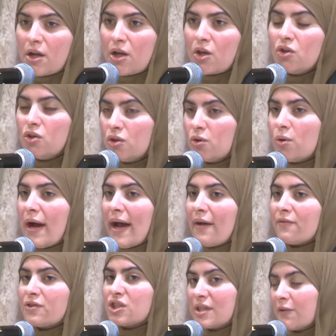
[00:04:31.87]
you
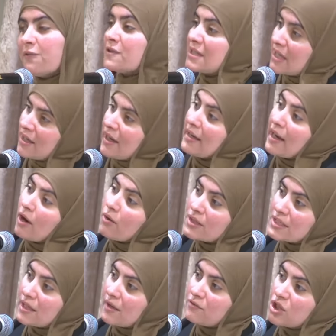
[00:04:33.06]
have shifted a
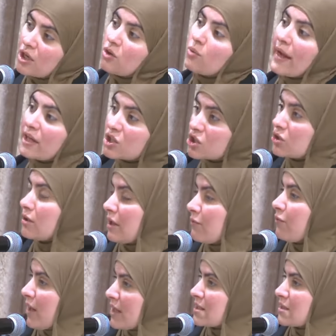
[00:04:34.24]
narrative generationally
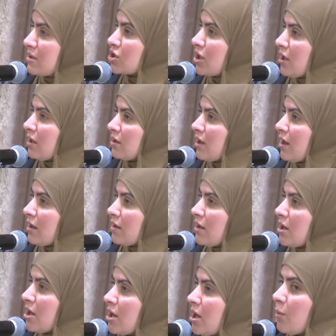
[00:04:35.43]
for us, inshallah,
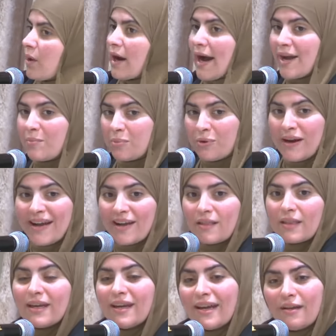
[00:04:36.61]
where I pray
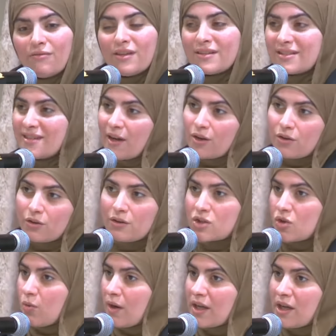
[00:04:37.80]
that none of these young girls
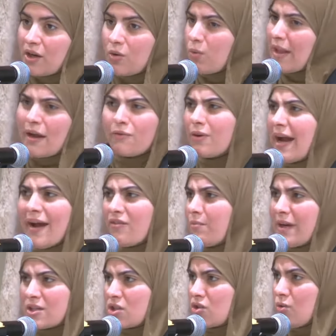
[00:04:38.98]
who are here will ever have
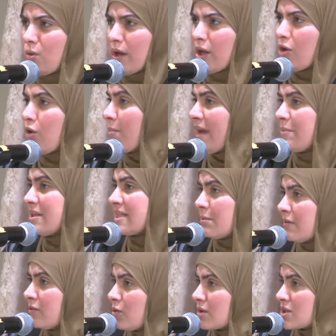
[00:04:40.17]
my story, or maybe some
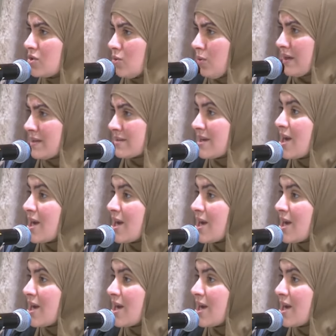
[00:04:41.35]
of your stories,